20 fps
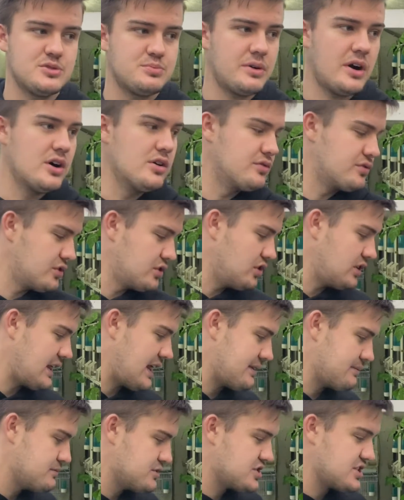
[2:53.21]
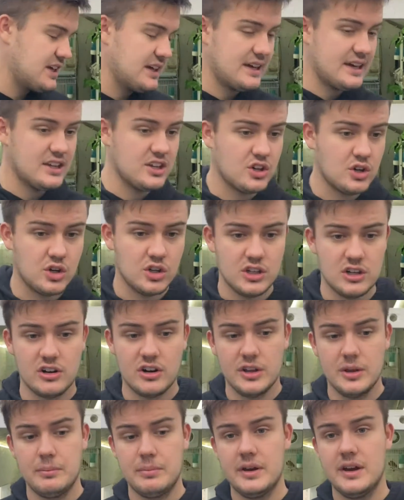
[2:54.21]
but overall I'm just thinking the colour
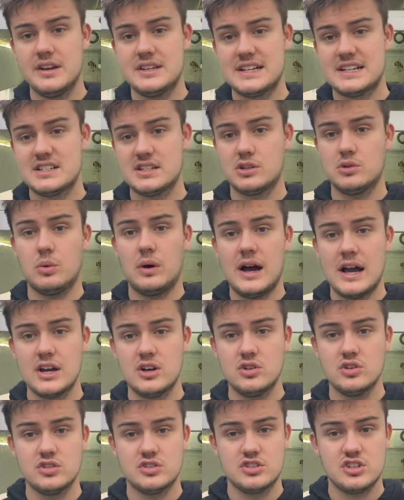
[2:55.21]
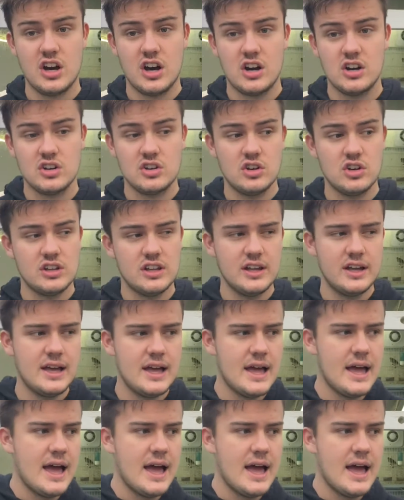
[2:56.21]
on the bird is actually quite a good dark colour,